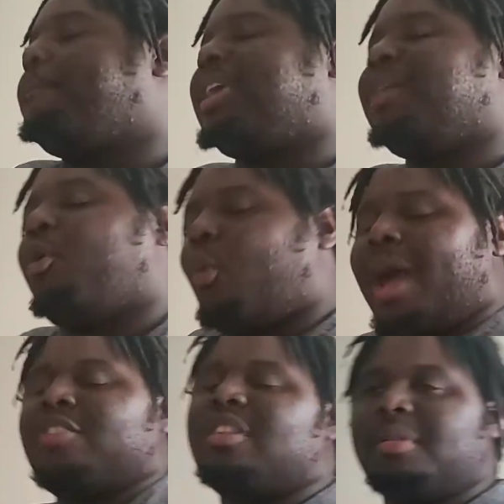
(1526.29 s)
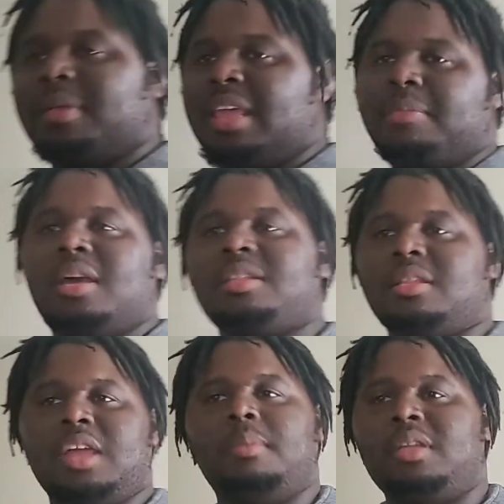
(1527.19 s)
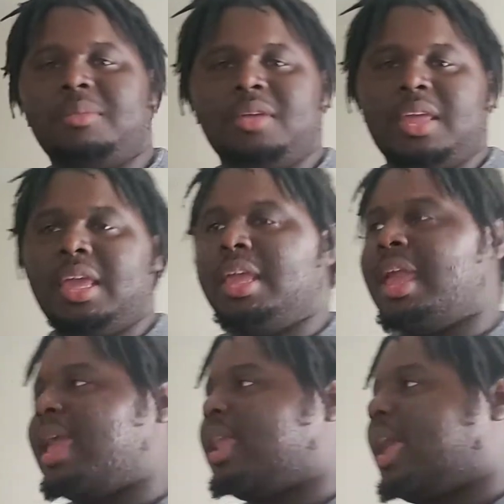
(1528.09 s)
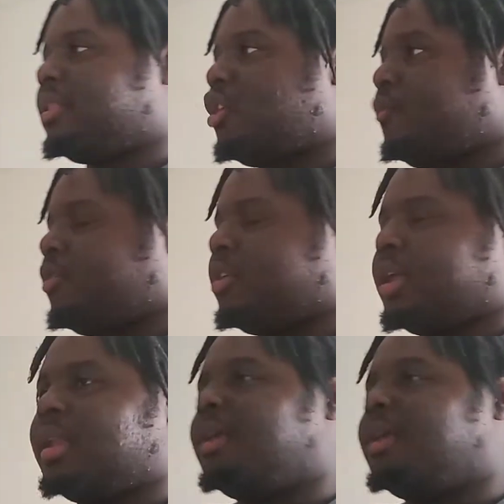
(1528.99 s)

People watch WWE because it's WWE and it has goofy shit.